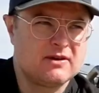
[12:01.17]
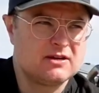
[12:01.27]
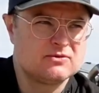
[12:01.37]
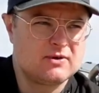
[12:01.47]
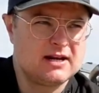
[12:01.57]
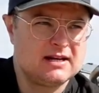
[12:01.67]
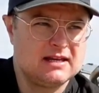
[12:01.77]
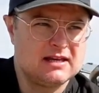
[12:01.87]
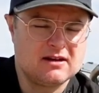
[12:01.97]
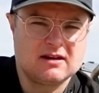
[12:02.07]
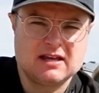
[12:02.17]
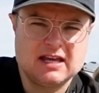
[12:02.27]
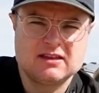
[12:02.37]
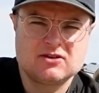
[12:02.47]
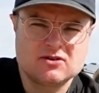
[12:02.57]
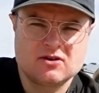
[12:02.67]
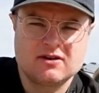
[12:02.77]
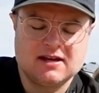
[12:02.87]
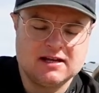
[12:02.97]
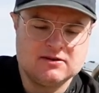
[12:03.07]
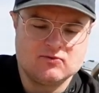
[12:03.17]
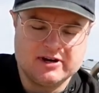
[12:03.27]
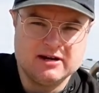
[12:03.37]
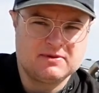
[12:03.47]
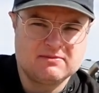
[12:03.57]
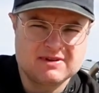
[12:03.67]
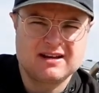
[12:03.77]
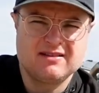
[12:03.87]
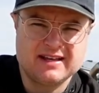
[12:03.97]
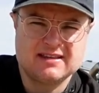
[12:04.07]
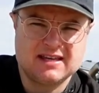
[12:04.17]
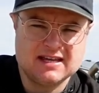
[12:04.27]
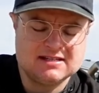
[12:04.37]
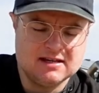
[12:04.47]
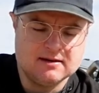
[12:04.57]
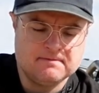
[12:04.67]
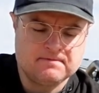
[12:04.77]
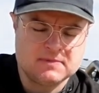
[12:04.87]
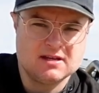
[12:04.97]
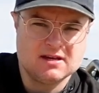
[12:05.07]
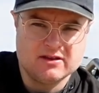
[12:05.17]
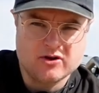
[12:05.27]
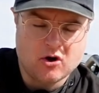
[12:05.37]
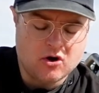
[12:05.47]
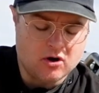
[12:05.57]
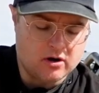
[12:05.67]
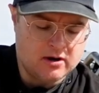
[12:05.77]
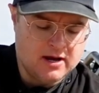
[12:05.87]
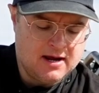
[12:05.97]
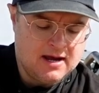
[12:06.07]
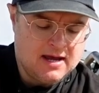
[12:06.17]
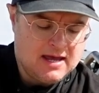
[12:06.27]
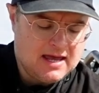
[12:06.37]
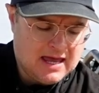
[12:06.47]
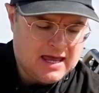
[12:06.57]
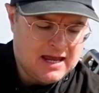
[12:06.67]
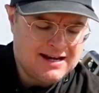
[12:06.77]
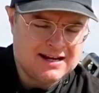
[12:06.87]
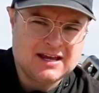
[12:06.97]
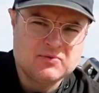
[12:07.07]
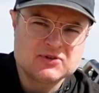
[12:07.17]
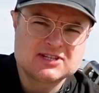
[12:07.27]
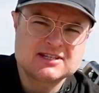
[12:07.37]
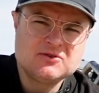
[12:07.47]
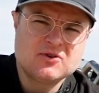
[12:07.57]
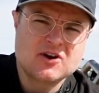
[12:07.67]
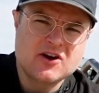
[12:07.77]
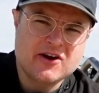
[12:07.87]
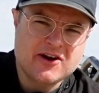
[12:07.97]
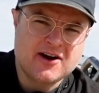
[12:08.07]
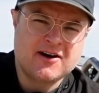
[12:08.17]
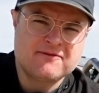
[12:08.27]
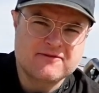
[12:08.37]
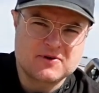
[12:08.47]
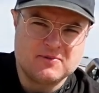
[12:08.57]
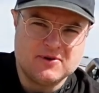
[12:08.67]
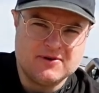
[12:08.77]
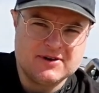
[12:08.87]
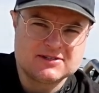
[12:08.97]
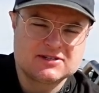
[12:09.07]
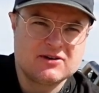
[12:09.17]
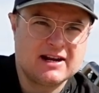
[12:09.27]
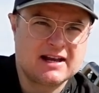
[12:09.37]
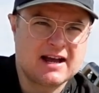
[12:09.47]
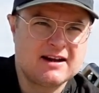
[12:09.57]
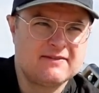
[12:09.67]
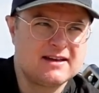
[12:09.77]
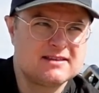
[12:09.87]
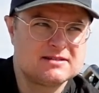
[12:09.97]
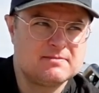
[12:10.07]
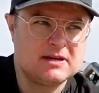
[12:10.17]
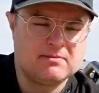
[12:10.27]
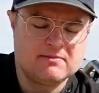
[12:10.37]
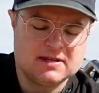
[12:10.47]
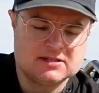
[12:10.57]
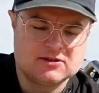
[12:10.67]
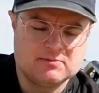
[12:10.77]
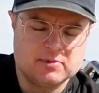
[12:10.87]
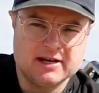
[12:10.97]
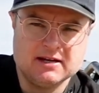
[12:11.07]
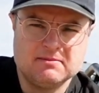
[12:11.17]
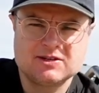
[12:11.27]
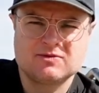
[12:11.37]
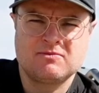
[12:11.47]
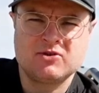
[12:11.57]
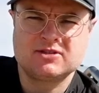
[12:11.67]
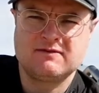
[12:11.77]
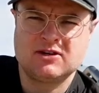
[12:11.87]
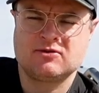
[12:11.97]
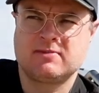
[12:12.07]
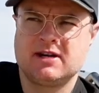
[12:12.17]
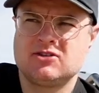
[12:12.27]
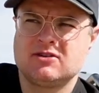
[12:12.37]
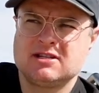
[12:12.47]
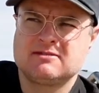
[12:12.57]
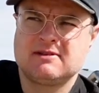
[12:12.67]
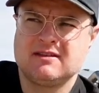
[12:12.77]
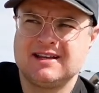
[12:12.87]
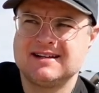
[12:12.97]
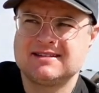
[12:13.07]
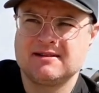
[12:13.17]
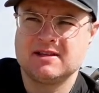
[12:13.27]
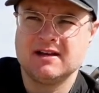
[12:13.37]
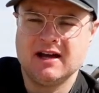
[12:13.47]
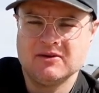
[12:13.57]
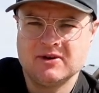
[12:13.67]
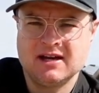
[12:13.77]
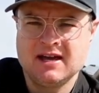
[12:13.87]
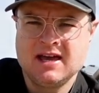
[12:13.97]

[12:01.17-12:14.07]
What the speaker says: like it was ready to hit the dirt and rip, like the KTM, the R, and it was still comfortable. So it kind of had this good blend, because with most adventure bikes, you're going to spend a lot of time on the highway,